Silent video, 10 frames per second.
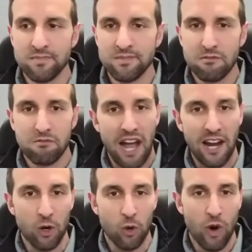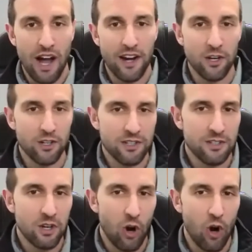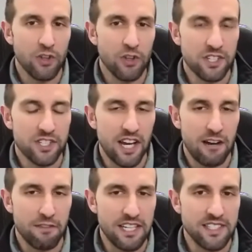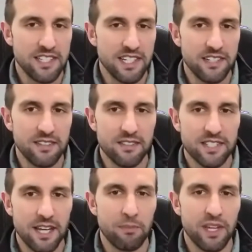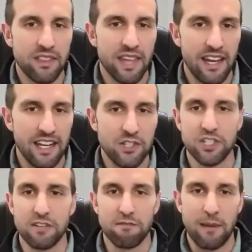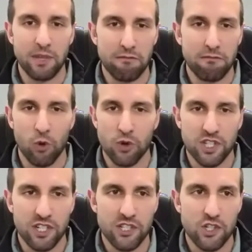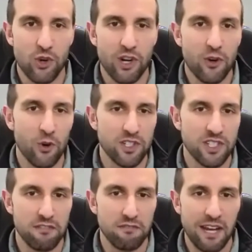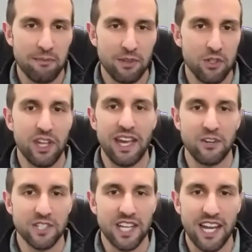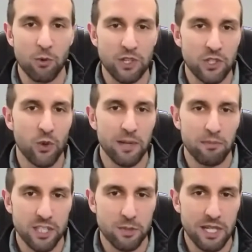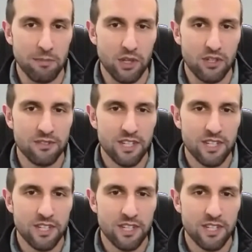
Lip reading: fire, water, all this stuff? Is it something that it's just a family of four is going to enjoy, or is it a family? Do they entertain with 20 plus people?